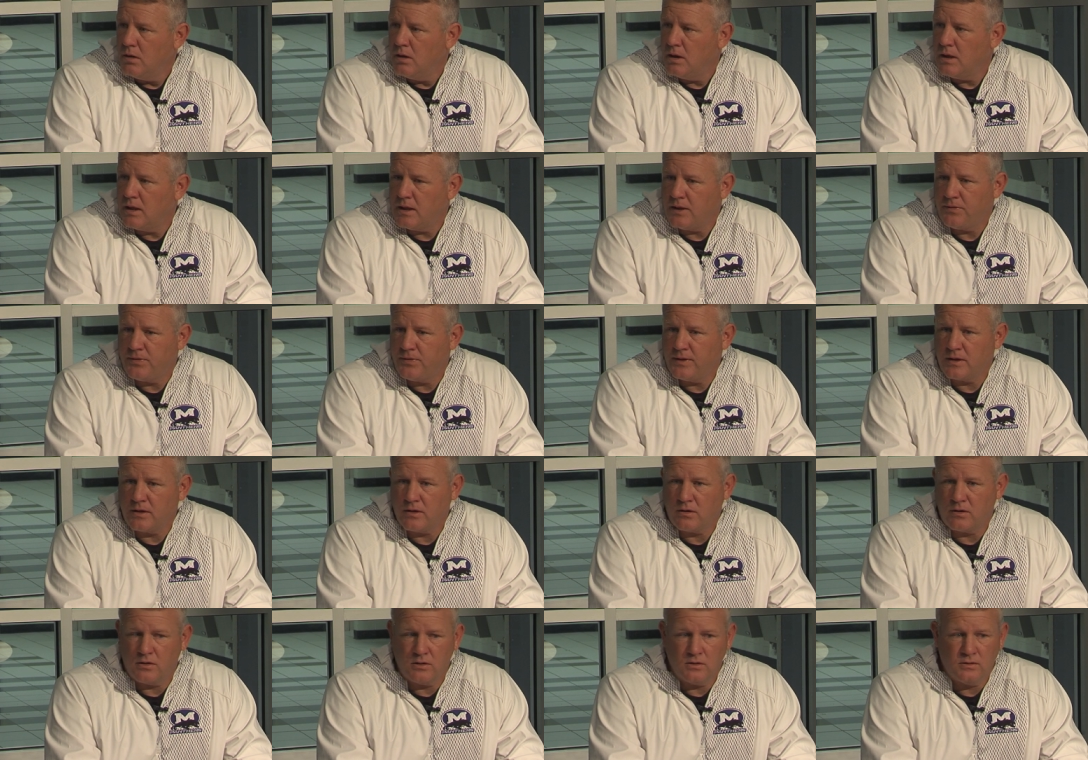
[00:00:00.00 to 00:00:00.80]
I
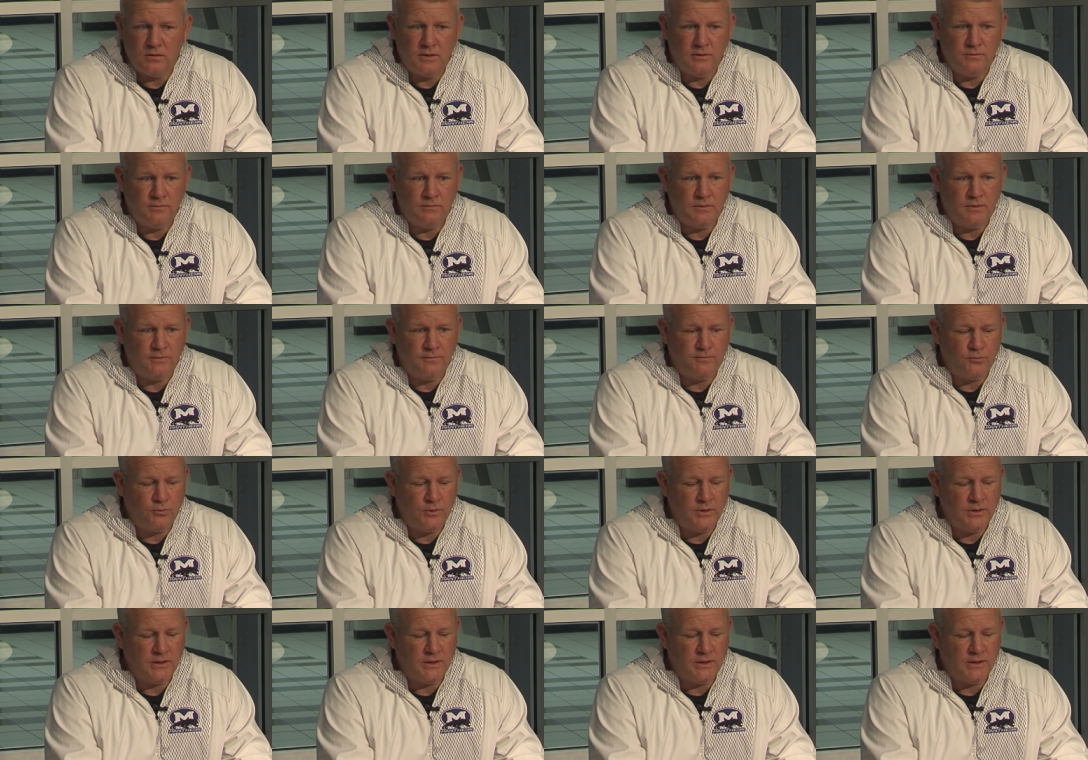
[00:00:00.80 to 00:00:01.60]
think if
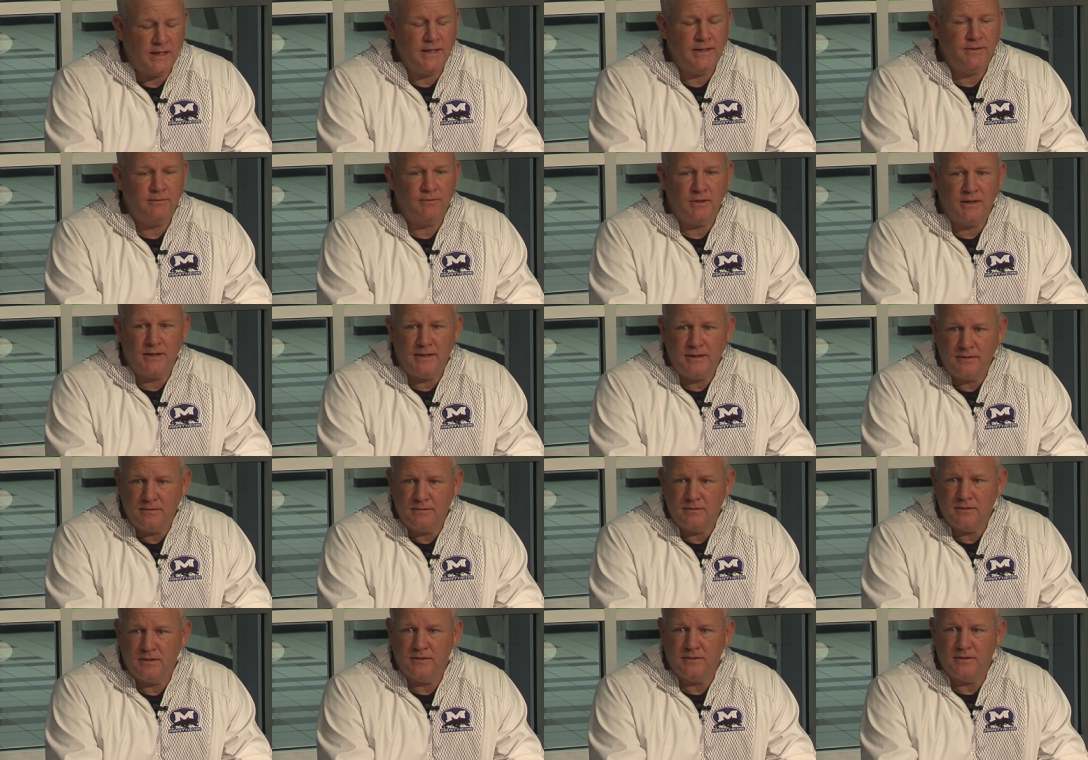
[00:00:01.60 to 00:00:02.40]
we align
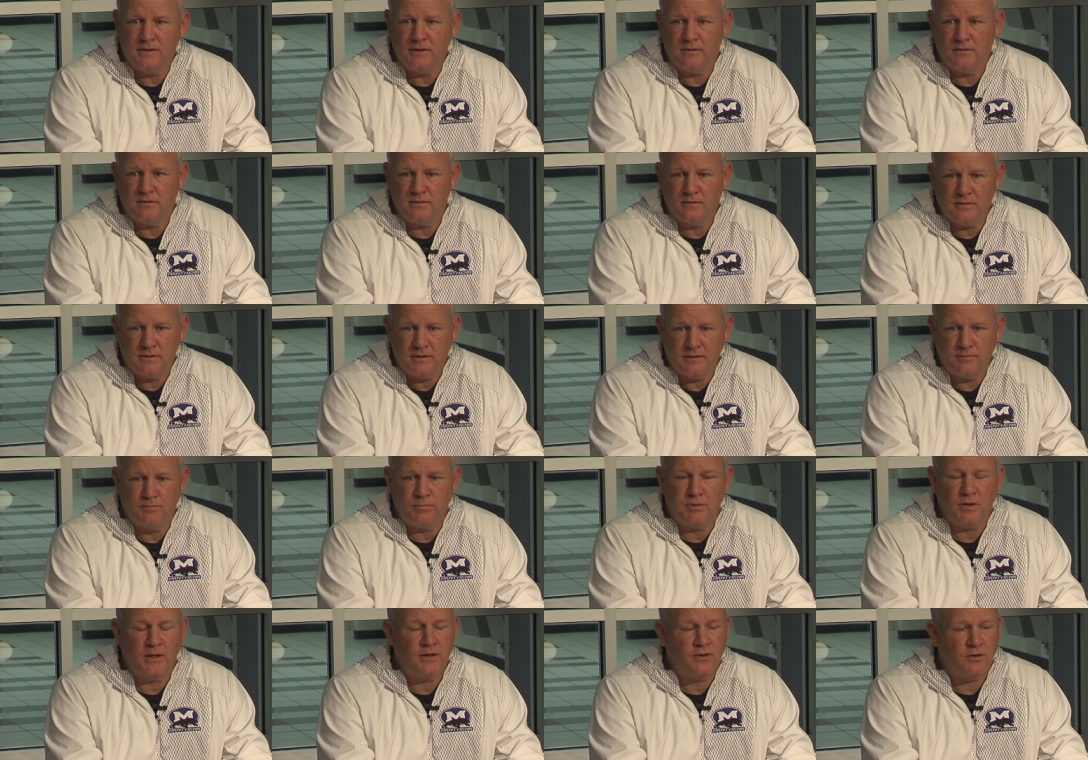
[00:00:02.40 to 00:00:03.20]
right and
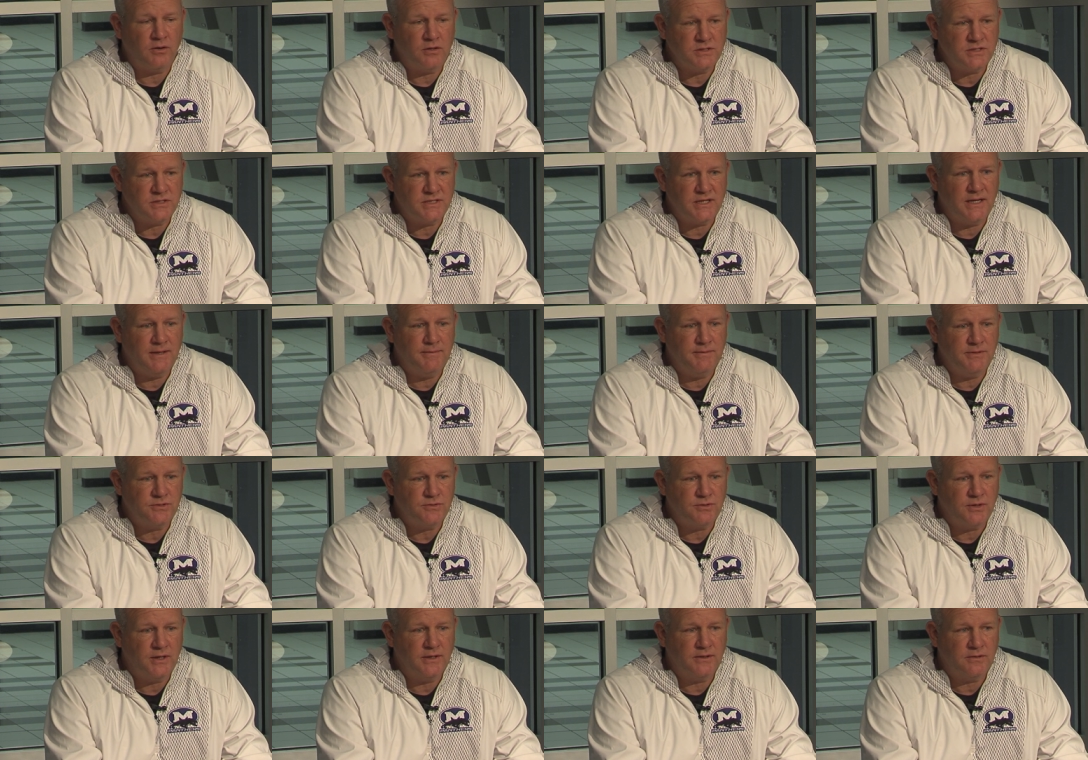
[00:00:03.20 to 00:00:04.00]
then play our
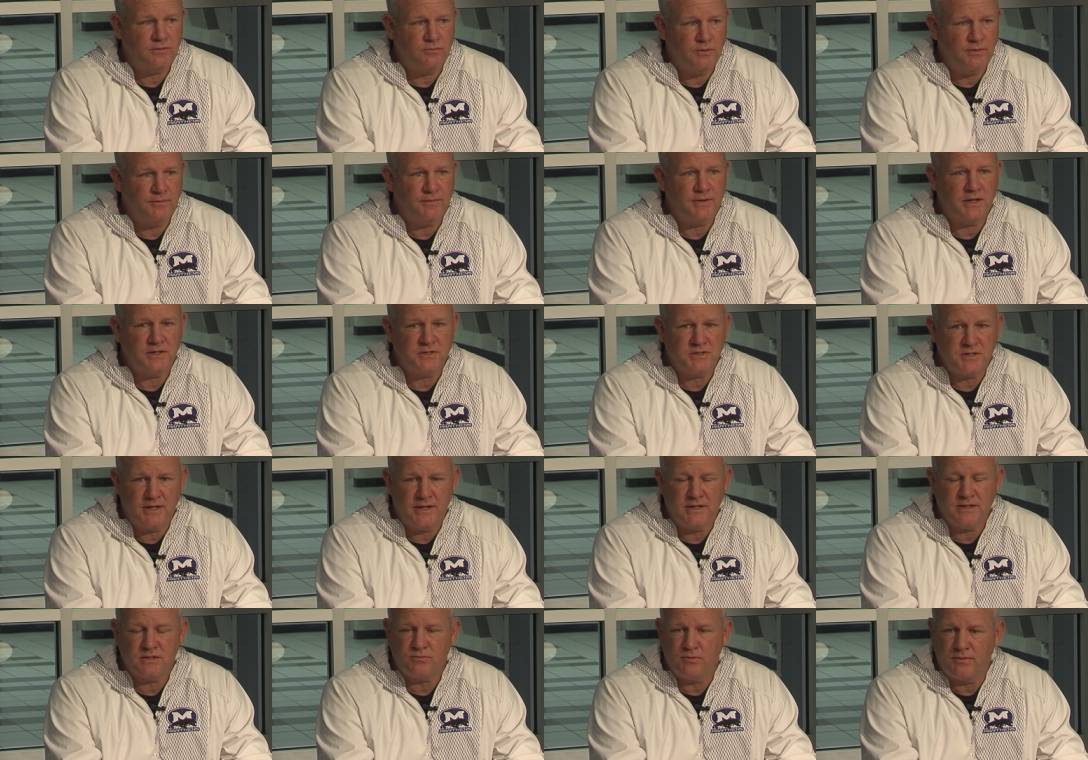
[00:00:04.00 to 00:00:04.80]
assignments right, then we've got a
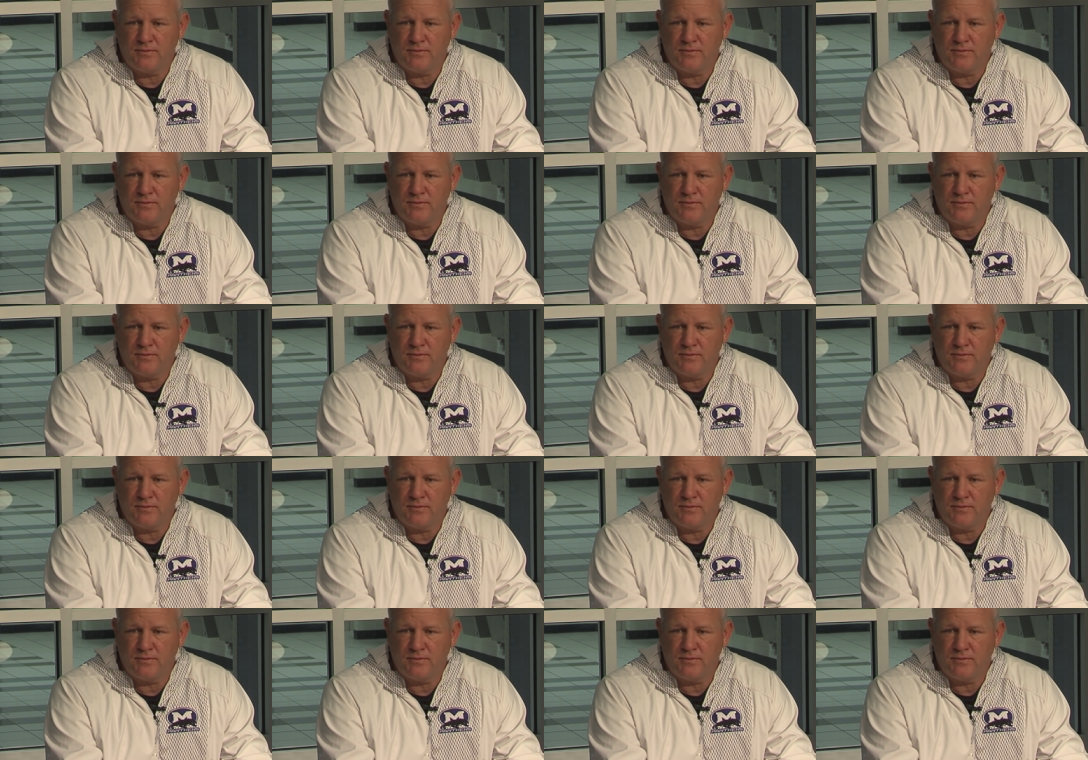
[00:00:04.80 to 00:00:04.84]
chance.